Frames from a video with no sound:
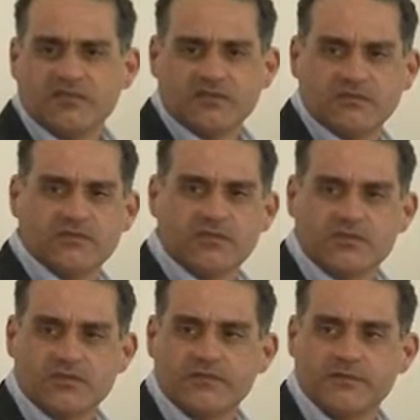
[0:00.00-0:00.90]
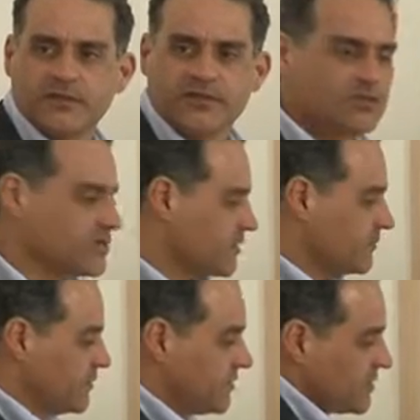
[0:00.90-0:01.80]
I'm not sure everybody use it,
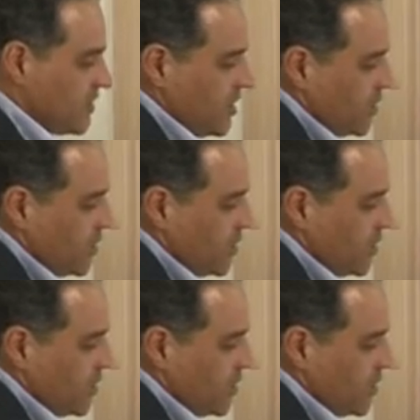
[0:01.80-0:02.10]
but it's